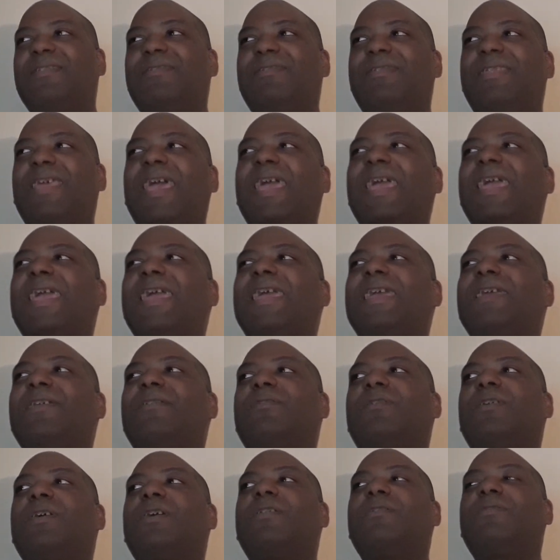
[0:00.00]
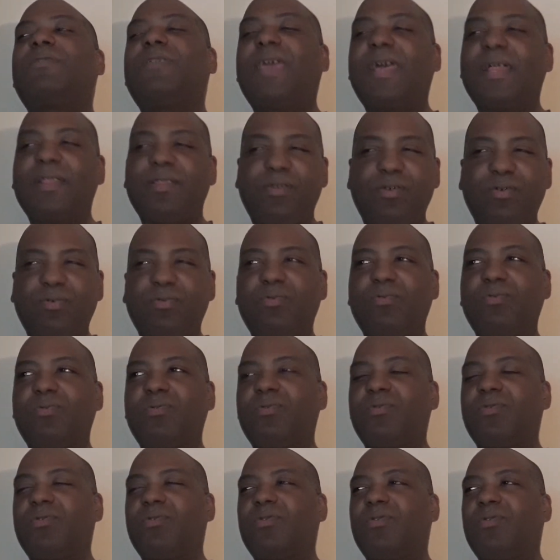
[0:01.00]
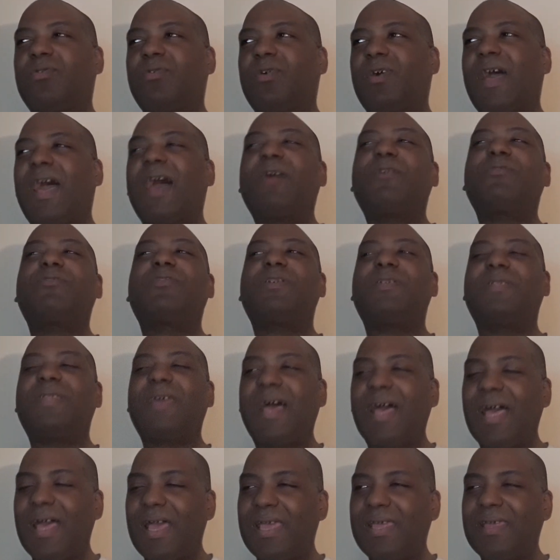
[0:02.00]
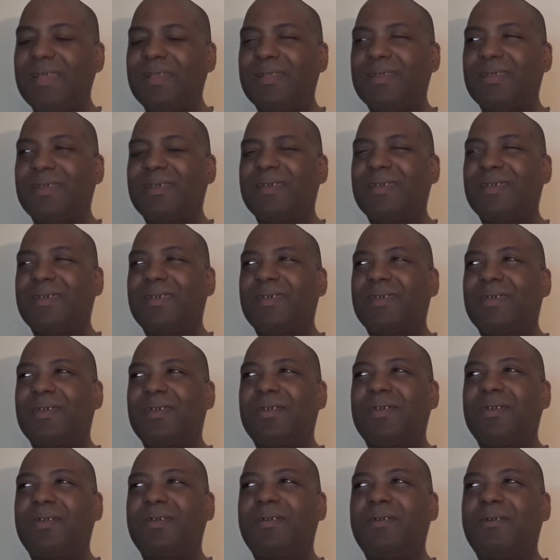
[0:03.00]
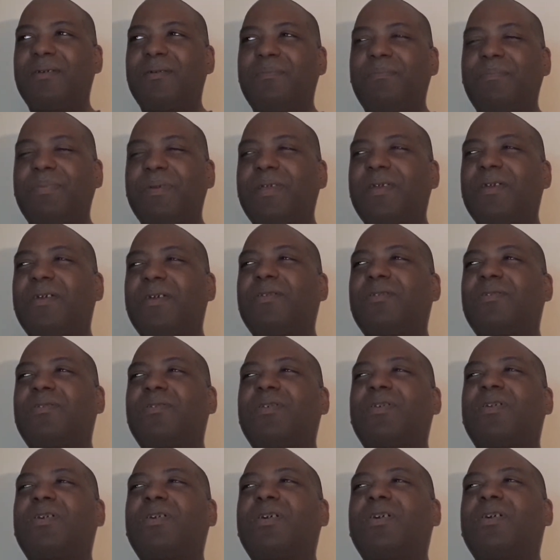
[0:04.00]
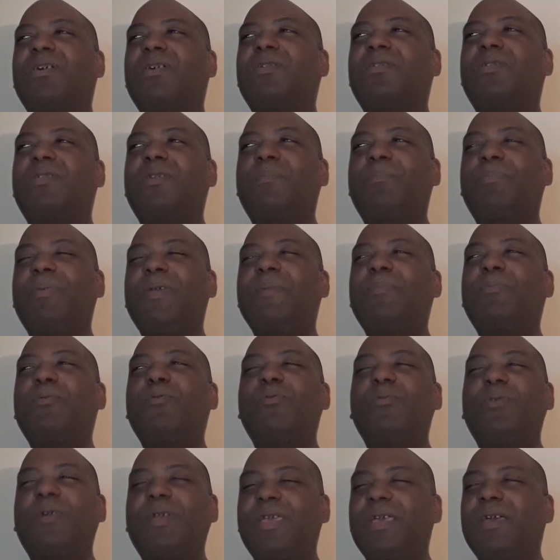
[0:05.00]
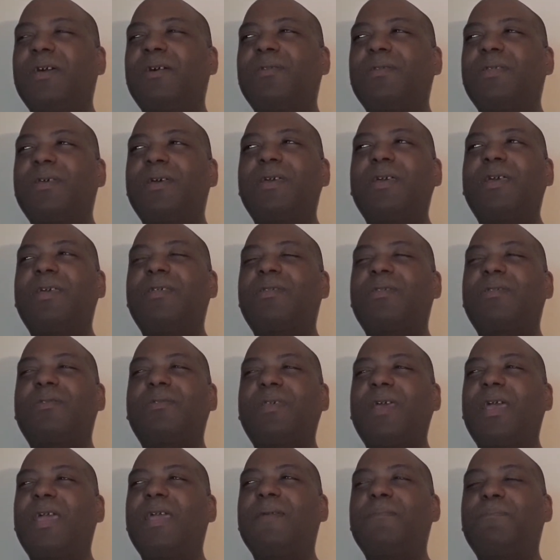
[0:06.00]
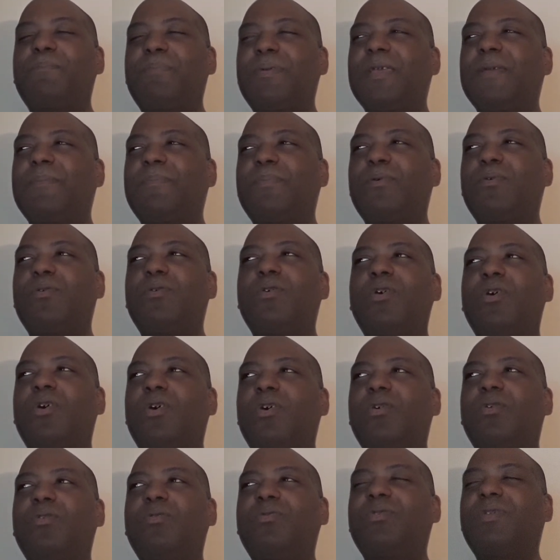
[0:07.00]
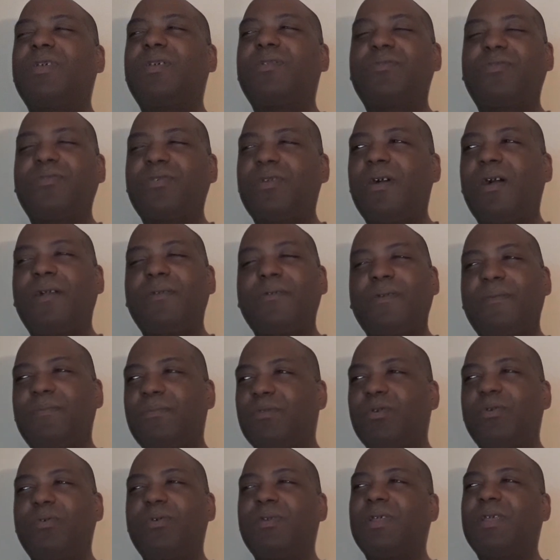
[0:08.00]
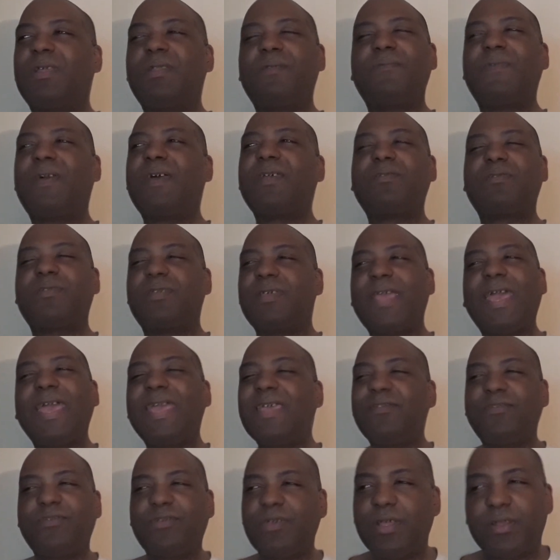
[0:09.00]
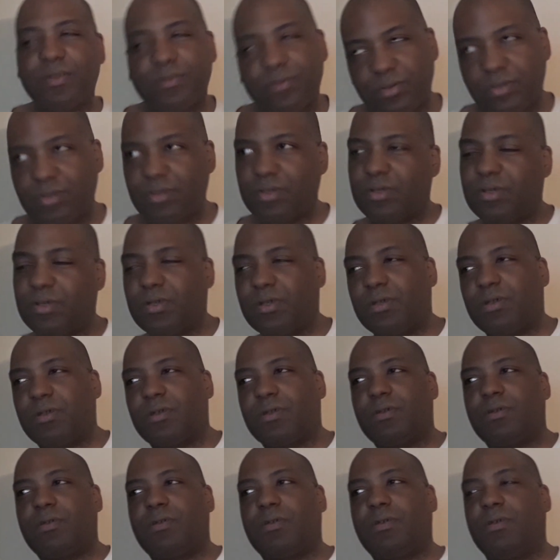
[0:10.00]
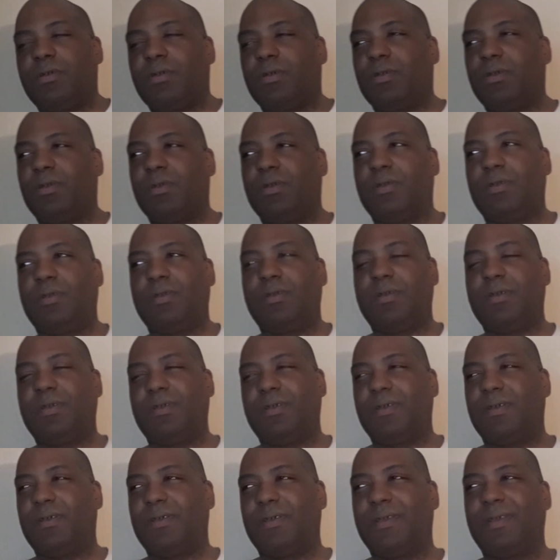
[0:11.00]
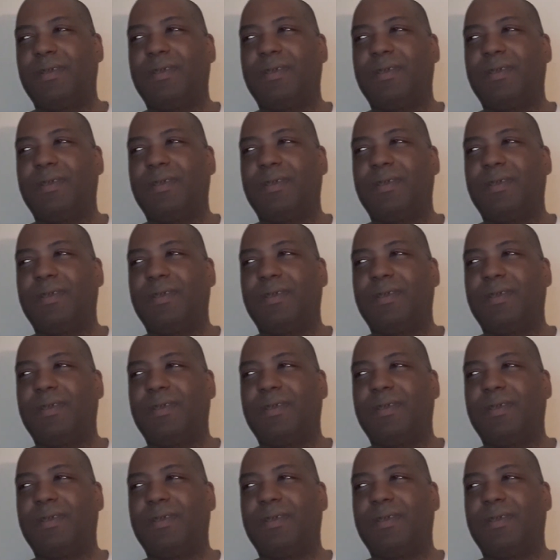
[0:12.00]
they tell you how she died? Because the people who killed her is the same people who's in charge of doing the investigation. The